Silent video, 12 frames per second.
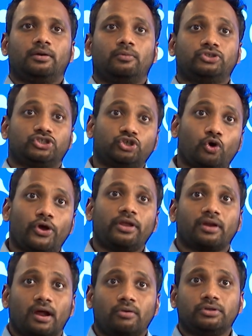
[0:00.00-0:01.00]
which is
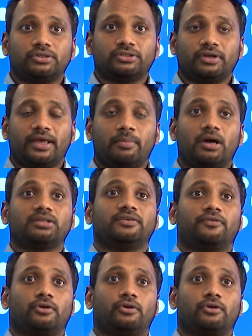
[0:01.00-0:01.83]
going rounds among the